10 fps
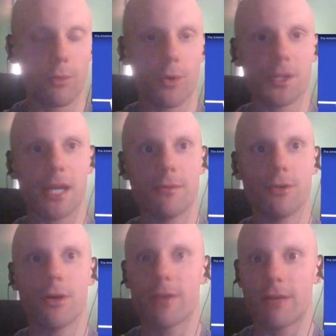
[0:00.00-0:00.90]
War game, you
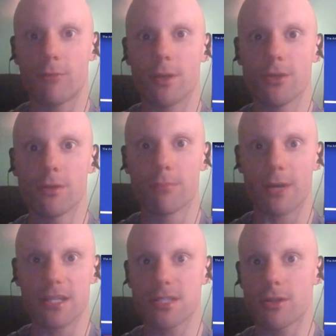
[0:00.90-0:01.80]
know that if one unit
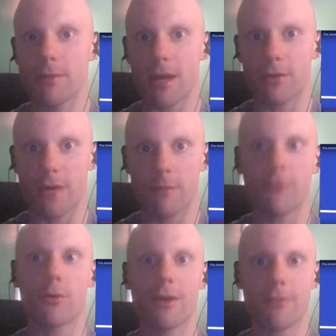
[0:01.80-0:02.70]
breaks, it's only a matter of time
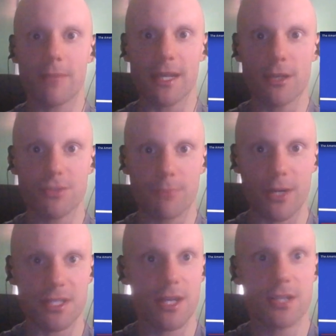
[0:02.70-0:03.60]
before everybody else
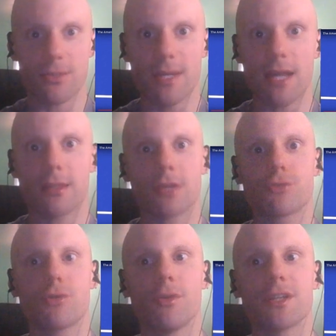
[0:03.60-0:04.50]
breaks. So he had to
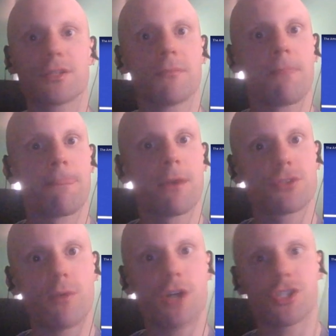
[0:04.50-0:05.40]
control this.
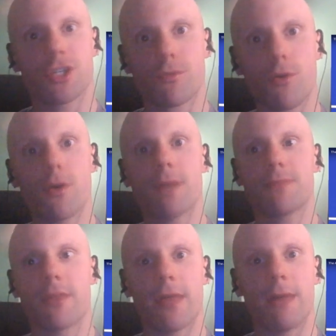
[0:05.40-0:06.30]
So Washington rode up
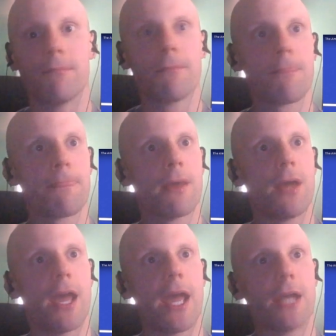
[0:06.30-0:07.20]
to them
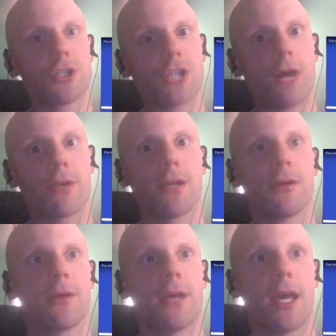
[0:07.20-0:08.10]
and
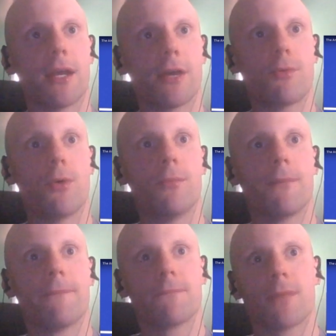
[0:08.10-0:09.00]
shouted, and I
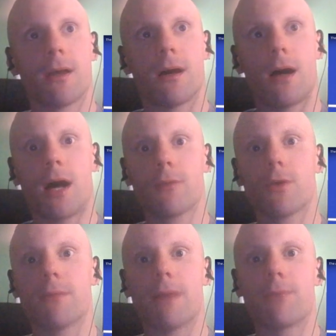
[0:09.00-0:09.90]
quote,
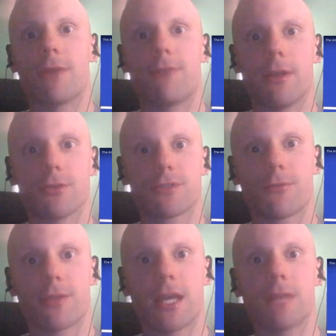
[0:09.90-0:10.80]
"Onward, my brave fellows,
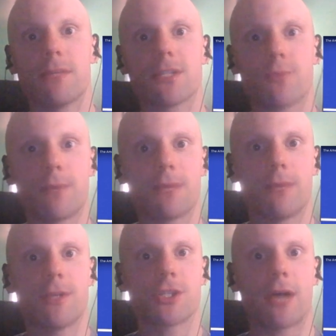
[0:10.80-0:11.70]
for the enemy is whipped
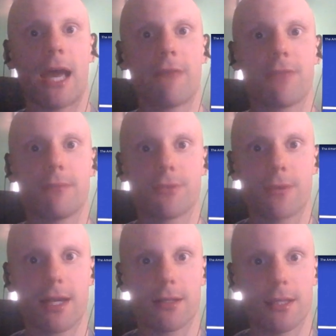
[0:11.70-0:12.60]
and we shall have them
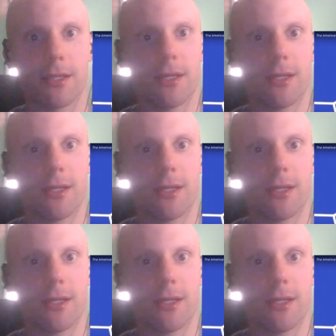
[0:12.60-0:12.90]
directly."